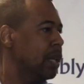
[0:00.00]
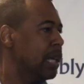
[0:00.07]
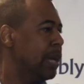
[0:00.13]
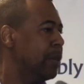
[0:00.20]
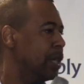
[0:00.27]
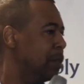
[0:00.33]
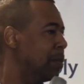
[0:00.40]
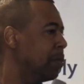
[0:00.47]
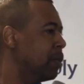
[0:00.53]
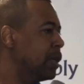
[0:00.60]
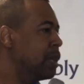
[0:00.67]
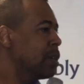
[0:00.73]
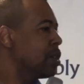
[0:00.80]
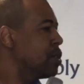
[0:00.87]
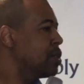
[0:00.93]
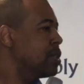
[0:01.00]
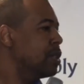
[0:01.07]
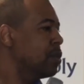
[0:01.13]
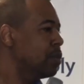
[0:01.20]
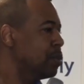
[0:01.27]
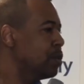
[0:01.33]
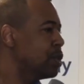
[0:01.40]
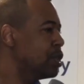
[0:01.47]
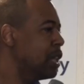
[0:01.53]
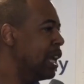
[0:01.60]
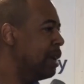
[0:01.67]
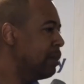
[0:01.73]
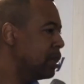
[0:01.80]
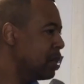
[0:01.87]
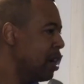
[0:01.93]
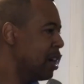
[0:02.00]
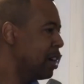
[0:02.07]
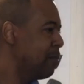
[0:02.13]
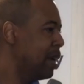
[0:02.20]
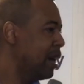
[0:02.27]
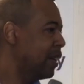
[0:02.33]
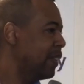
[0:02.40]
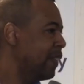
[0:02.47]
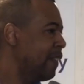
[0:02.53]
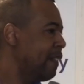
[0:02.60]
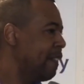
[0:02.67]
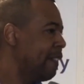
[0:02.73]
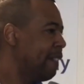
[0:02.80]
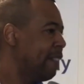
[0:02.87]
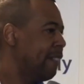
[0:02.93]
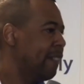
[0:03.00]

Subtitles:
How many people here, you still too ashamed to talk about it?